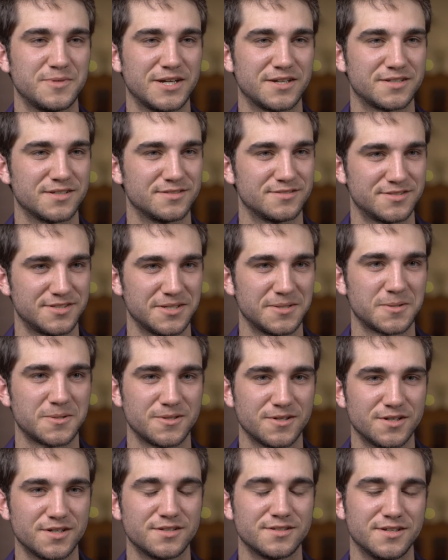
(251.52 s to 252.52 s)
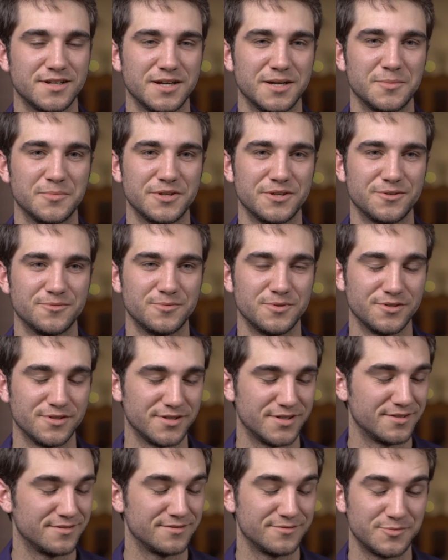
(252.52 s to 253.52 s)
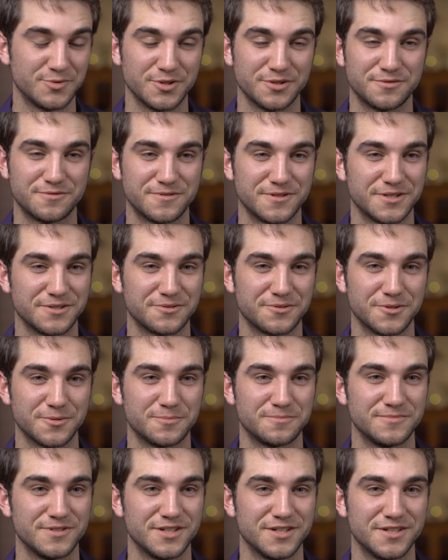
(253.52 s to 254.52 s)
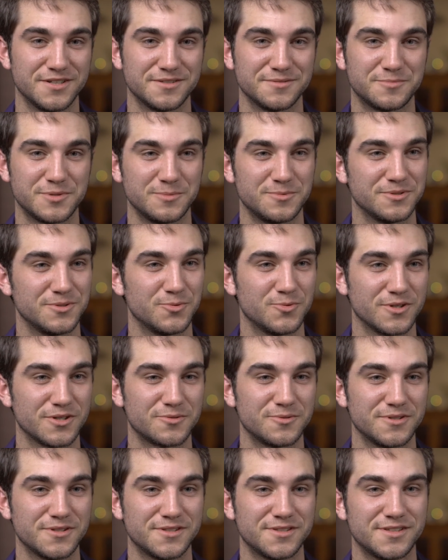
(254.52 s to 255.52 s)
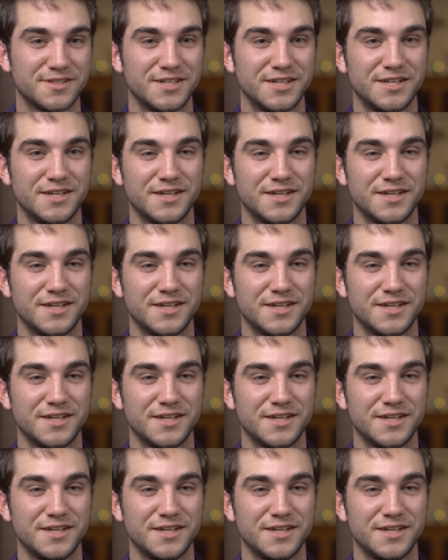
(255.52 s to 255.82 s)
back at Santa Clara. They're a really, really fun group people to work with.